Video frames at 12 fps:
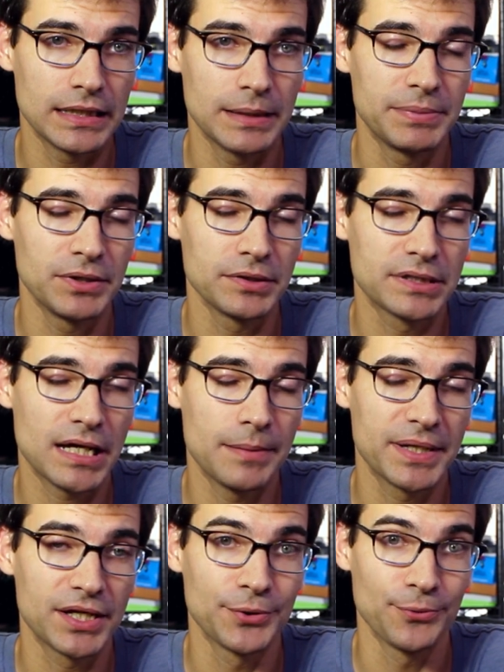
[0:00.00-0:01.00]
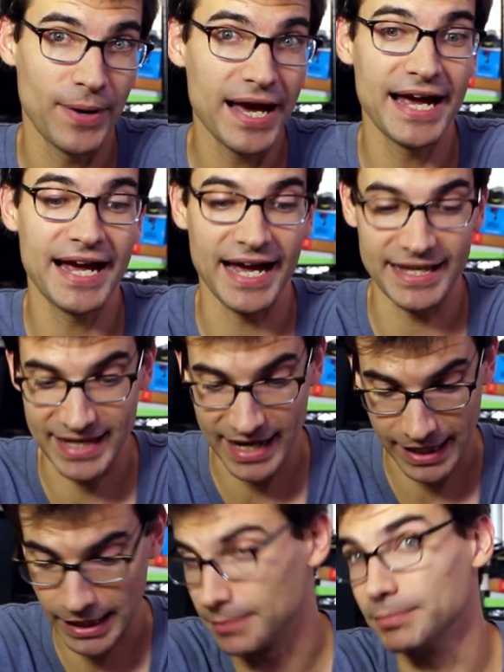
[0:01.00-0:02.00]
a build coming your way, and
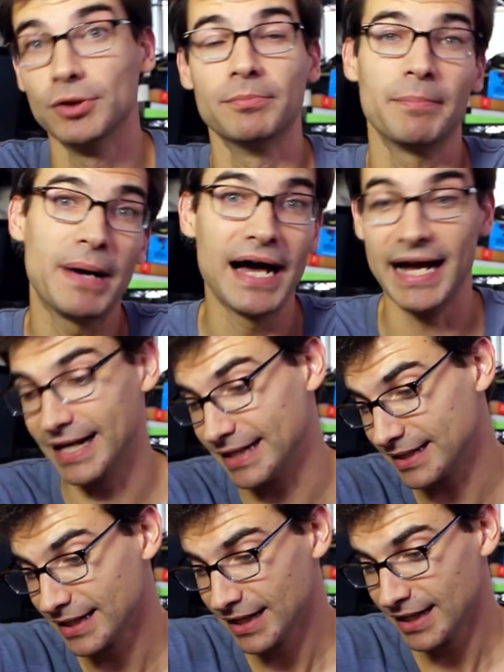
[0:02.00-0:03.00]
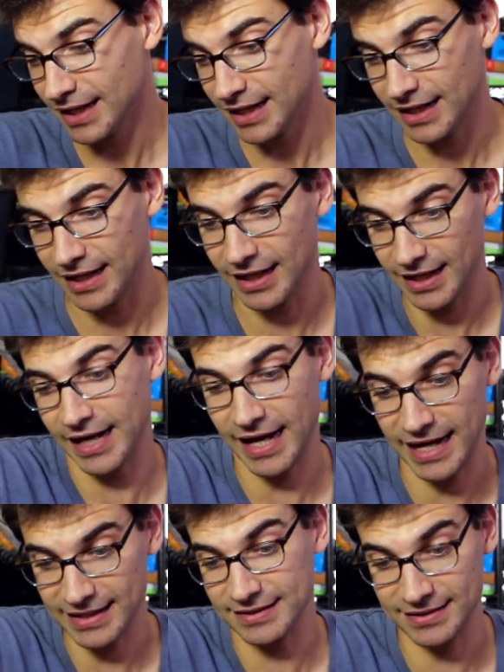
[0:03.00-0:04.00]
that kind of blew my mind,
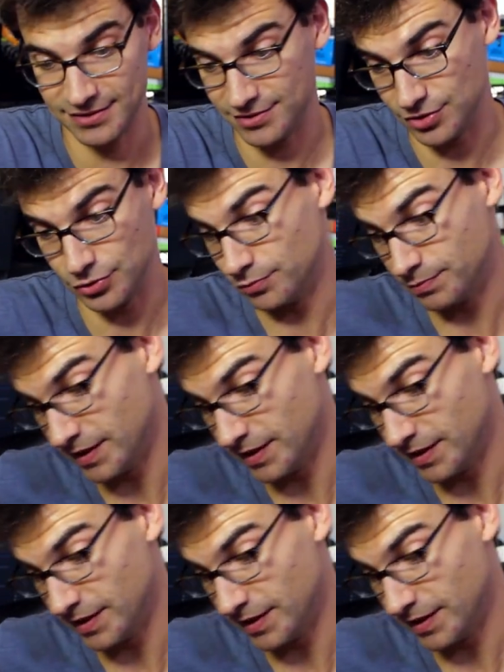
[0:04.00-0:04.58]
as do